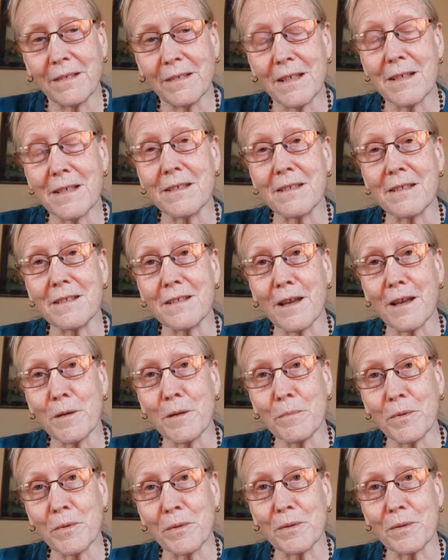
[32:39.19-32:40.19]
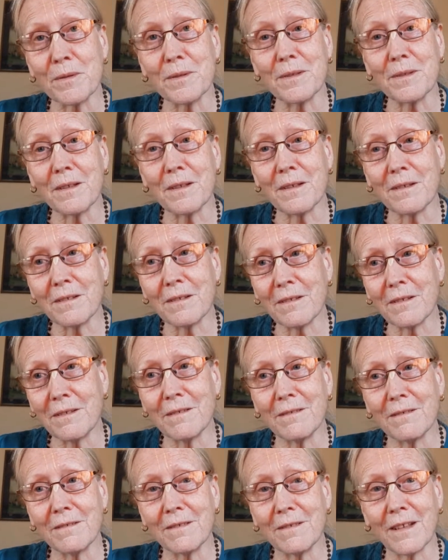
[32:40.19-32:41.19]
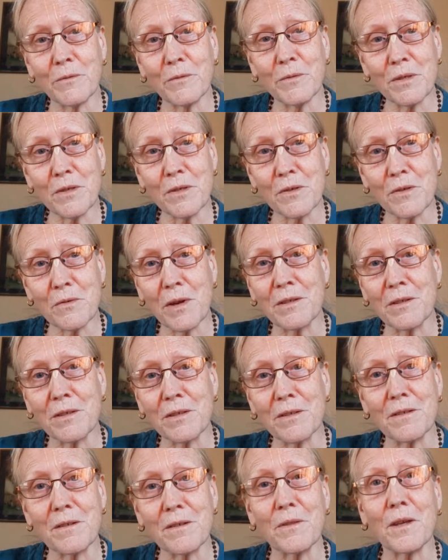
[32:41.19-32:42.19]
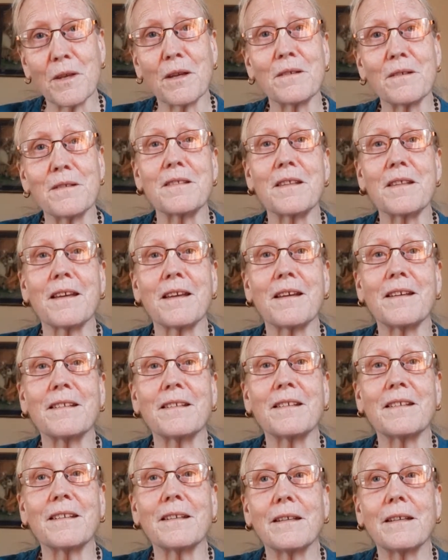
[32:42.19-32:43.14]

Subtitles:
his disciples that they would surrender to things that